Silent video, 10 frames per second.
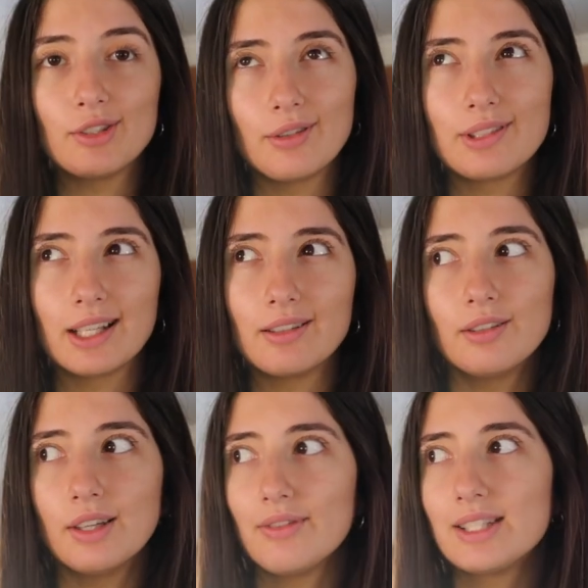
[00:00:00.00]
So I was like,
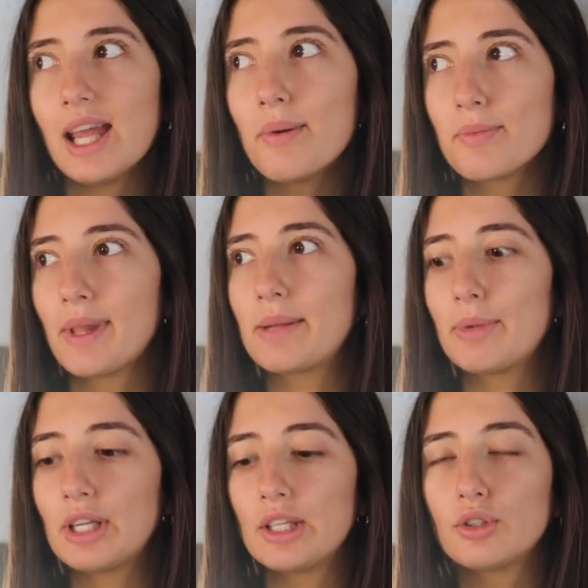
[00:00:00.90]
oh, if I tan with Bali
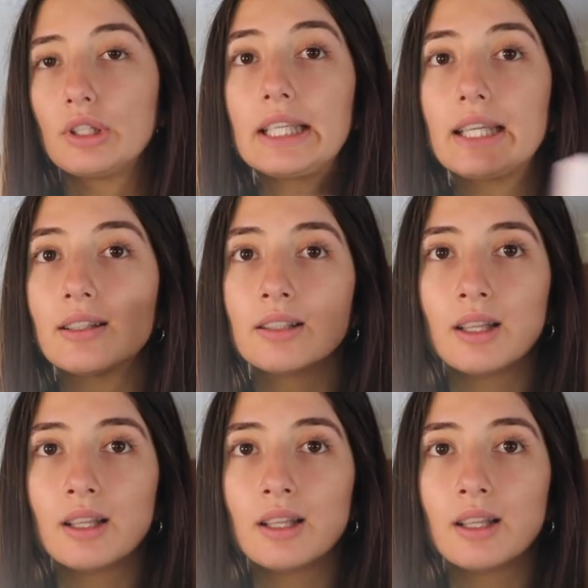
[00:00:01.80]
Body, surely